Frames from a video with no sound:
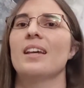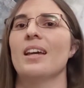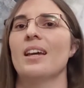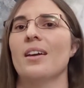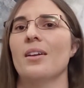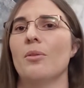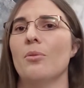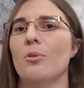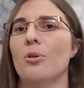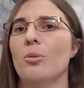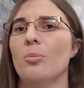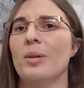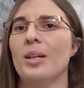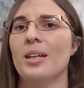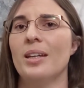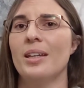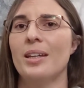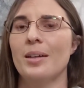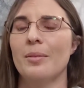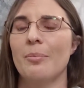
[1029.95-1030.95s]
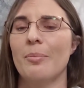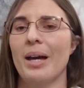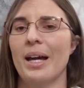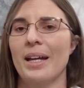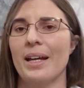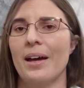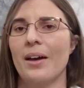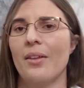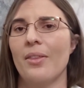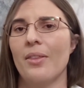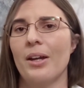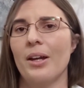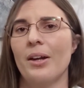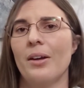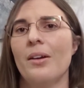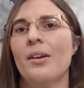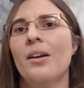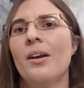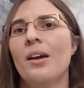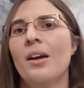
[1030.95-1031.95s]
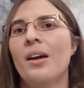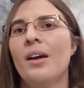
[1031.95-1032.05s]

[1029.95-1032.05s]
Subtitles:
and we'll be getting back out there,